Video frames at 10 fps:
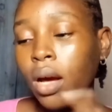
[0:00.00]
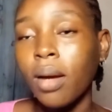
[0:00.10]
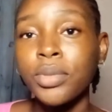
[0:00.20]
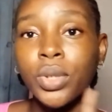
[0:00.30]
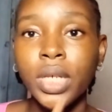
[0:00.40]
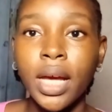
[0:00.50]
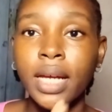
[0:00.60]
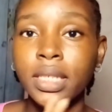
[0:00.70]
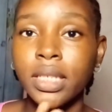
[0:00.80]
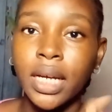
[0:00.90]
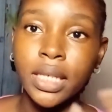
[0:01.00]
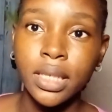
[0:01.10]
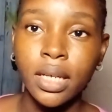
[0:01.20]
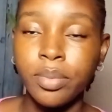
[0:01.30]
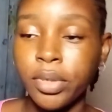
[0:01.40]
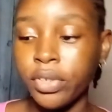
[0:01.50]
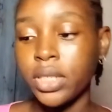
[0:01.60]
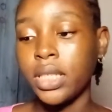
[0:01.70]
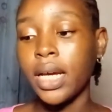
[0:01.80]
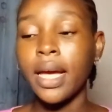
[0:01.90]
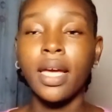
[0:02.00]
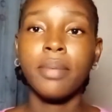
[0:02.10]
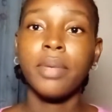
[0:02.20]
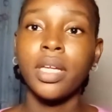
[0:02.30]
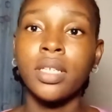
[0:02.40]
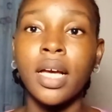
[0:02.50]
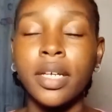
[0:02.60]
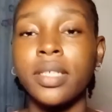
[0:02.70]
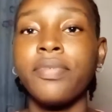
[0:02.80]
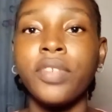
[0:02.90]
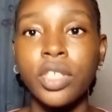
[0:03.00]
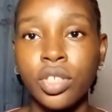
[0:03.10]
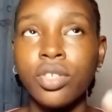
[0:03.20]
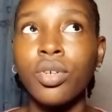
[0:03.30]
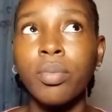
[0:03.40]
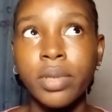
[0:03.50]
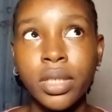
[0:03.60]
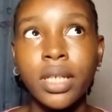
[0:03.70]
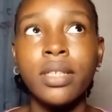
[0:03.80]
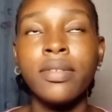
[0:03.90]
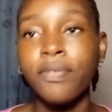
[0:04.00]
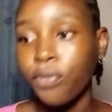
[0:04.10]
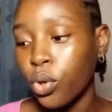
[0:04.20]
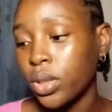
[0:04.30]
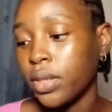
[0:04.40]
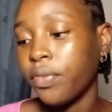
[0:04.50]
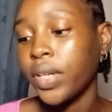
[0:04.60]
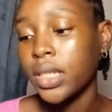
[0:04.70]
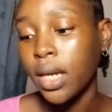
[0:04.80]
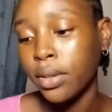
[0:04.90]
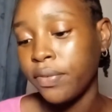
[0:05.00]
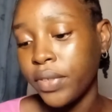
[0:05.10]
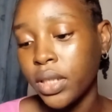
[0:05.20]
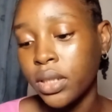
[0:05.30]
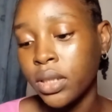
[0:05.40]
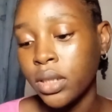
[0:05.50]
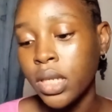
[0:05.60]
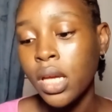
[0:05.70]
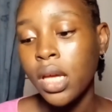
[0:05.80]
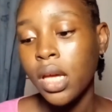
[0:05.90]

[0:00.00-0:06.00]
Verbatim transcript: Um so yeah, I, like I said previously, I made I finished completed four different outfits.